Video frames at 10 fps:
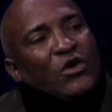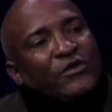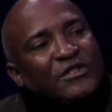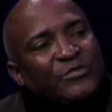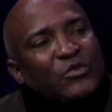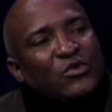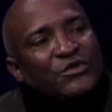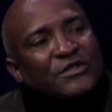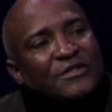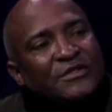throughout this
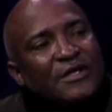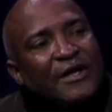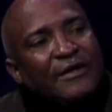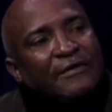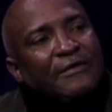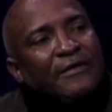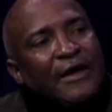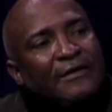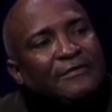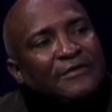process, are
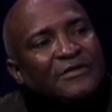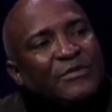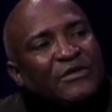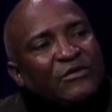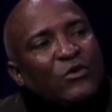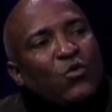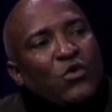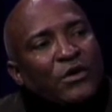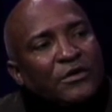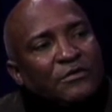the athletes being
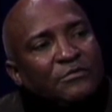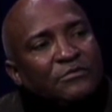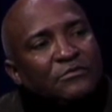rewarded?